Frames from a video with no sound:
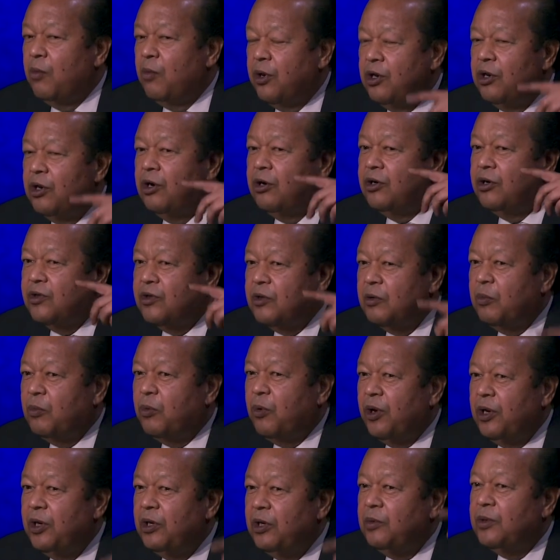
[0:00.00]
When you're
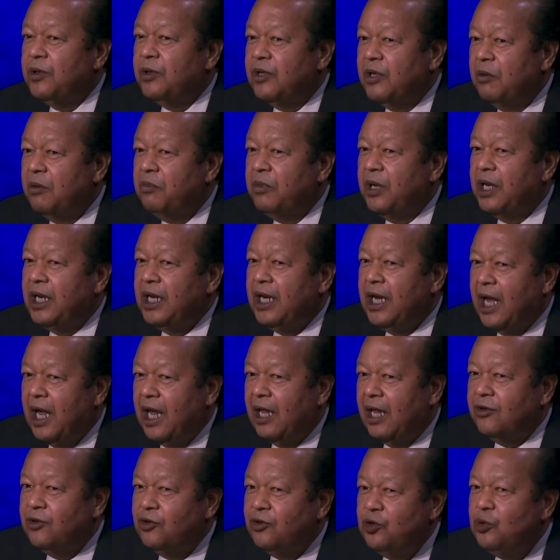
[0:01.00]
disappointed with somebody
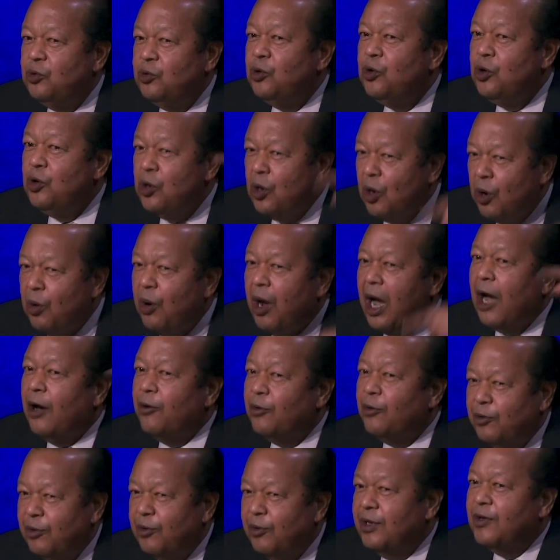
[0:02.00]
else, you know
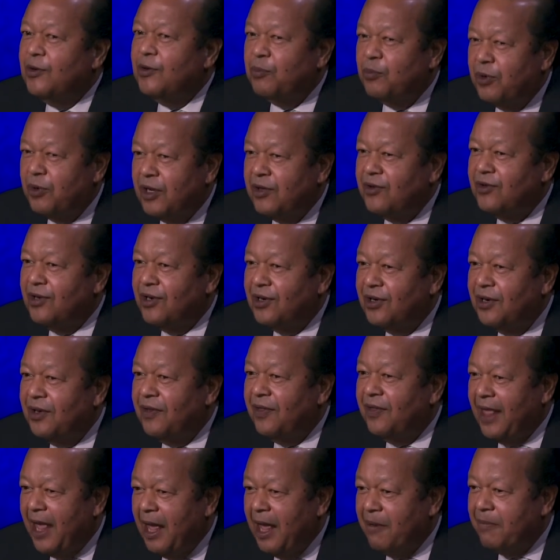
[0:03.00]
how to express it to
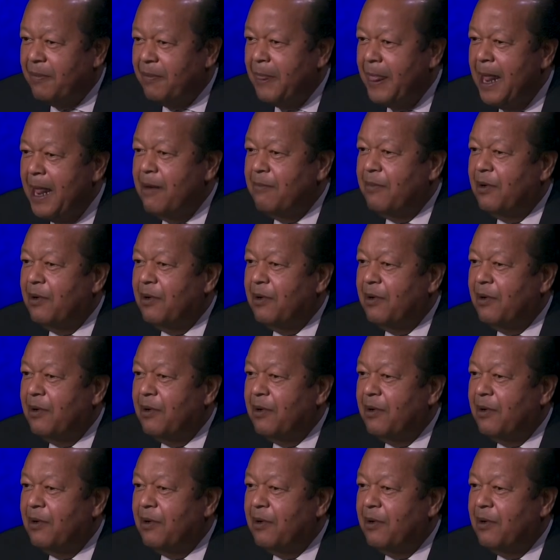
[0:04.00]
them.